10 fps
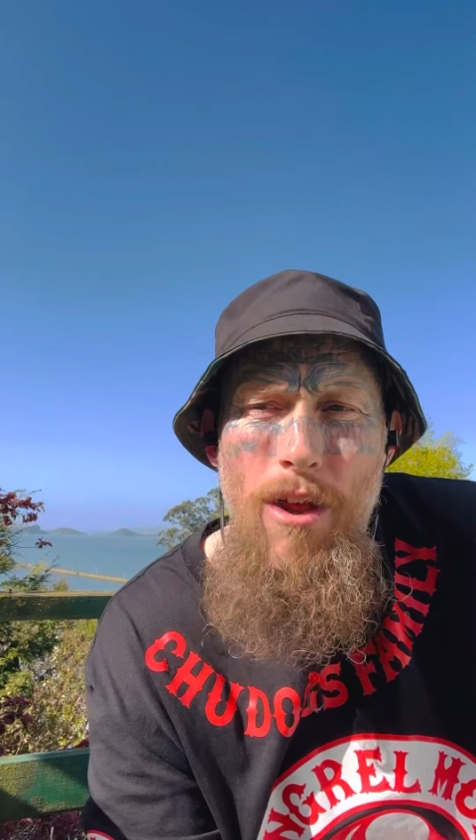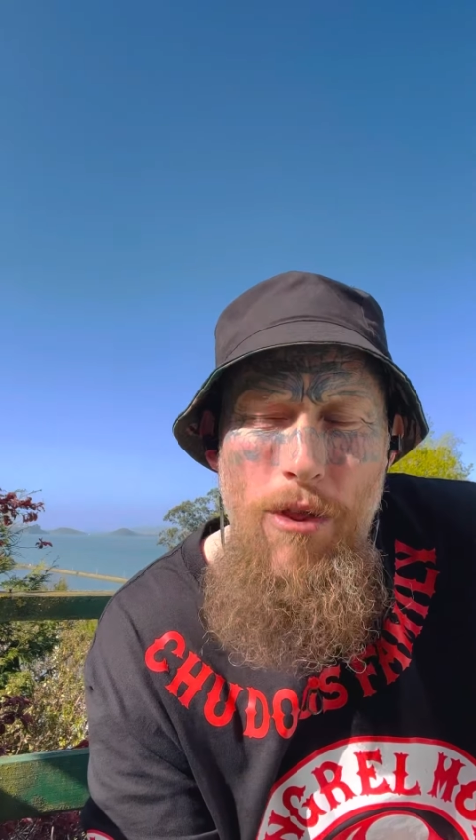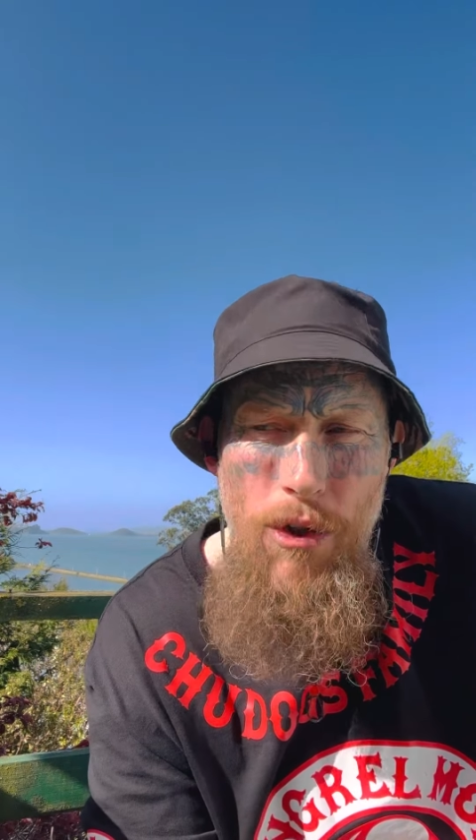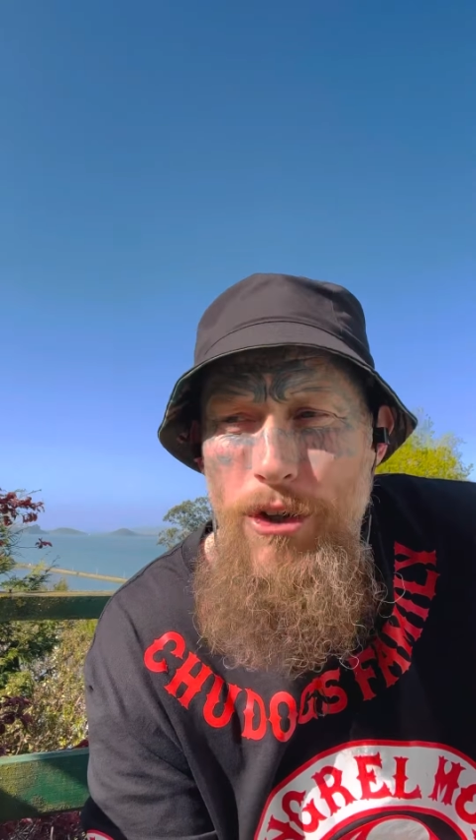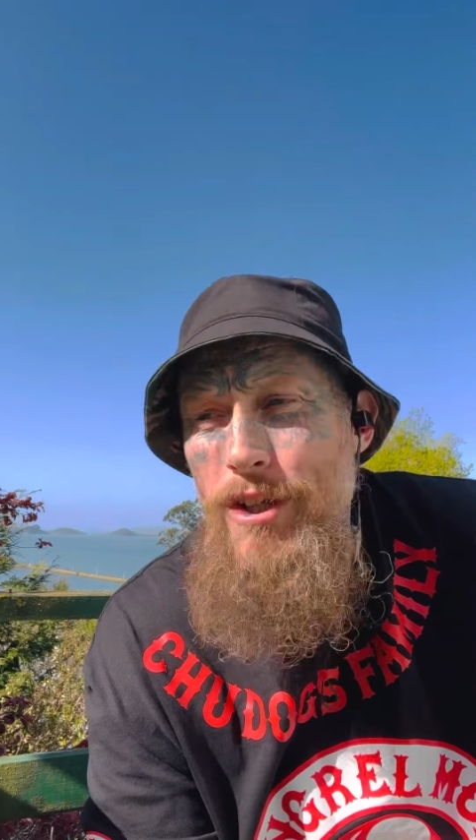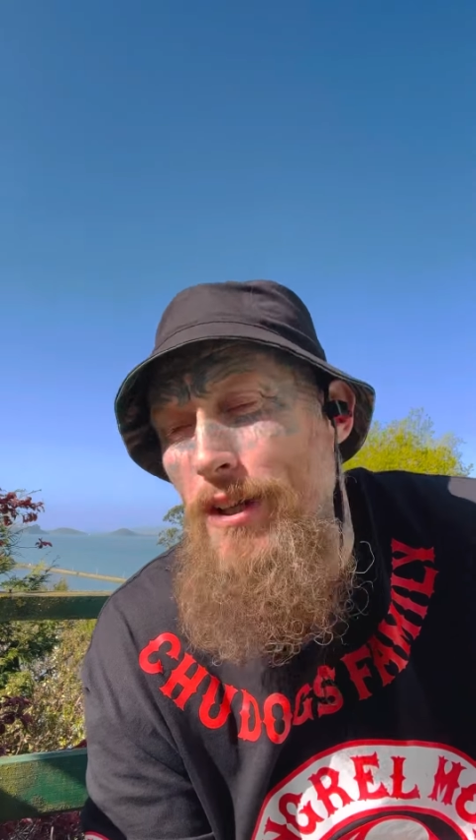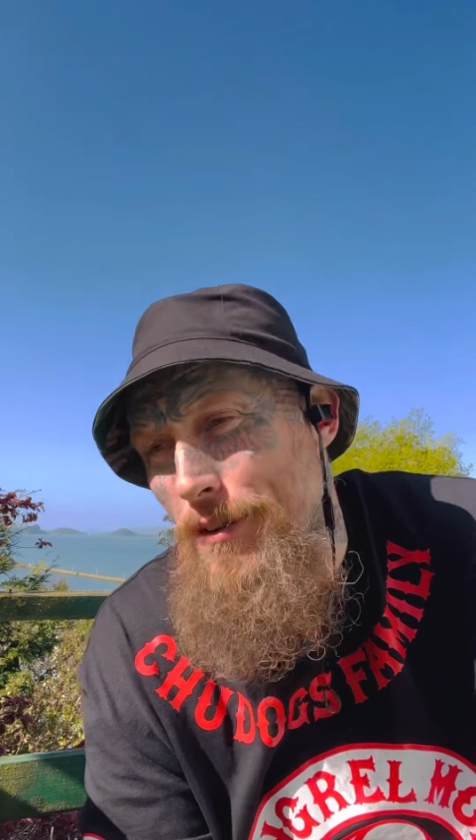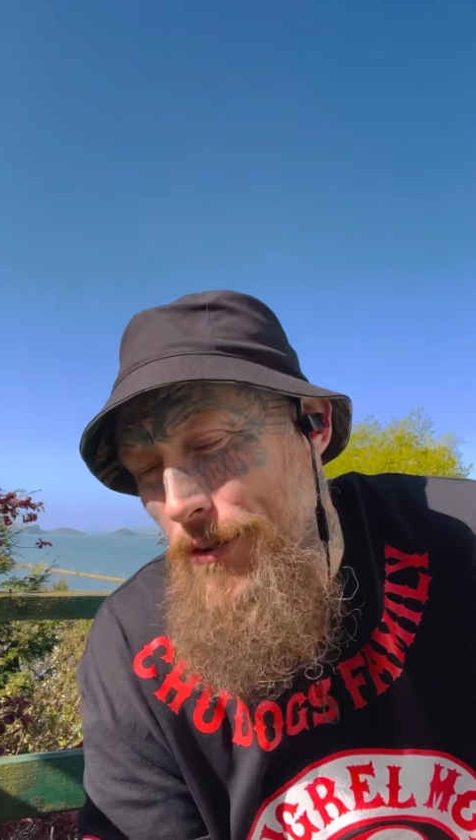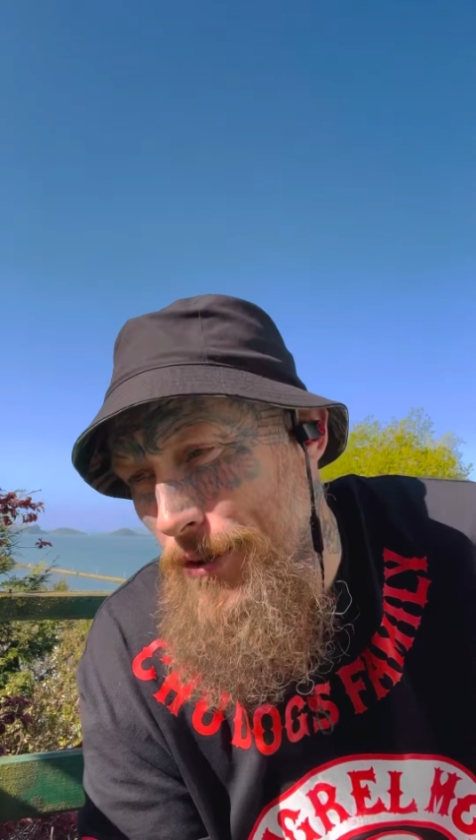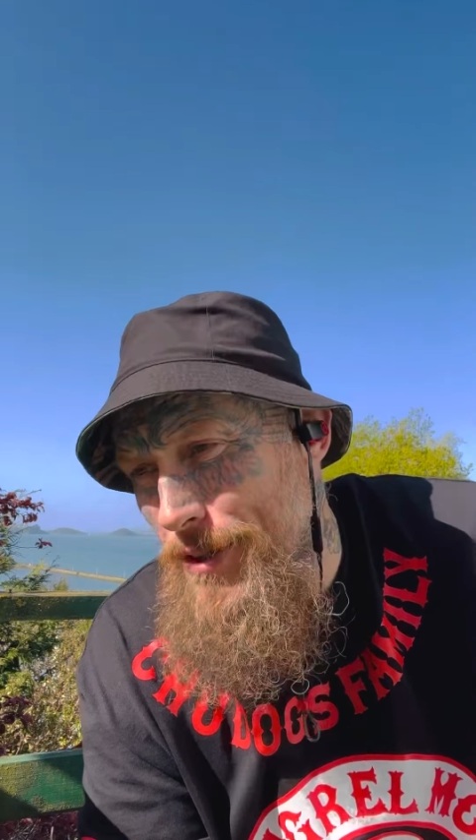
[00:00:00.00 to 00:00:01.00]

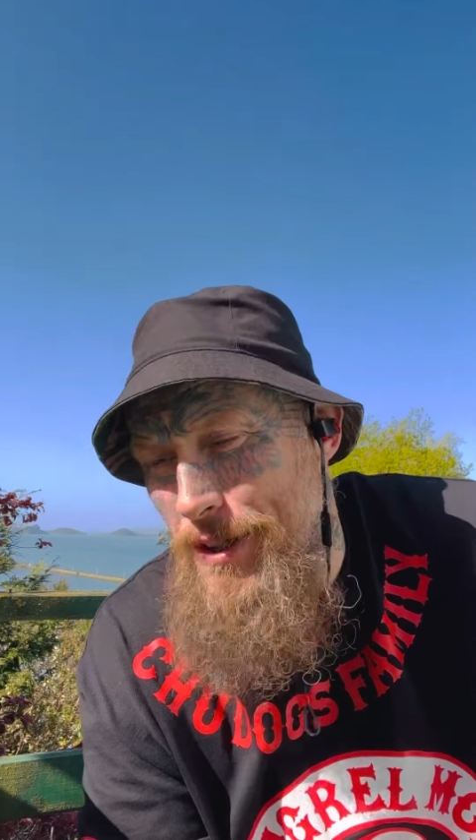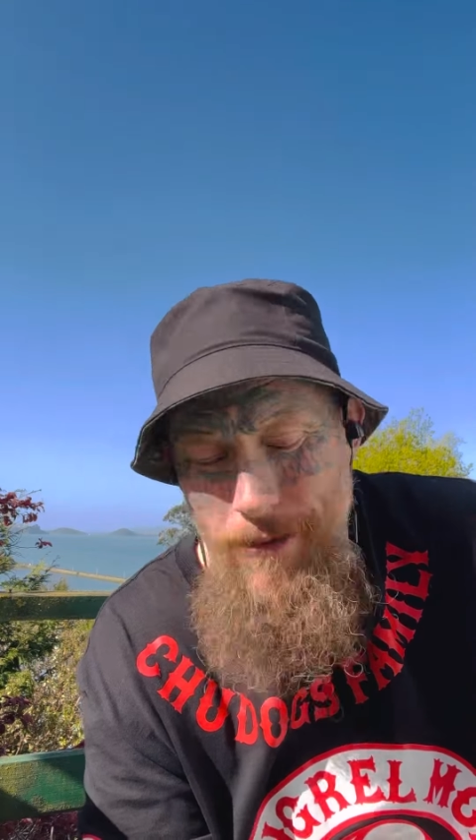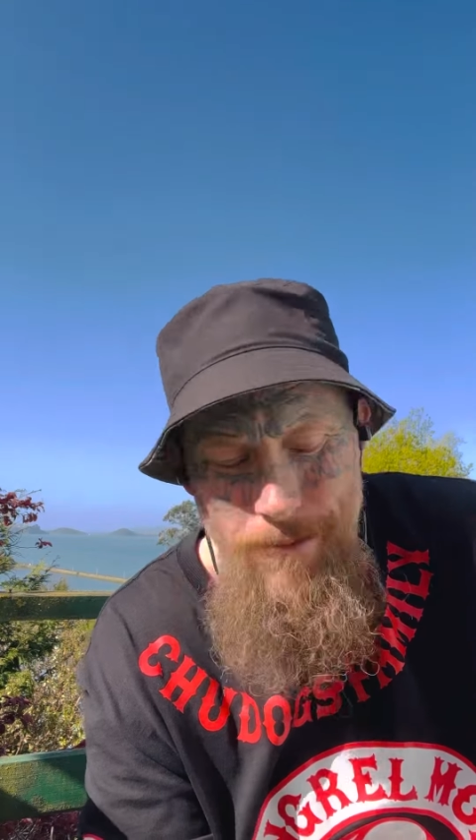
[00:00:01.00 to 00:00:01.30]
1313.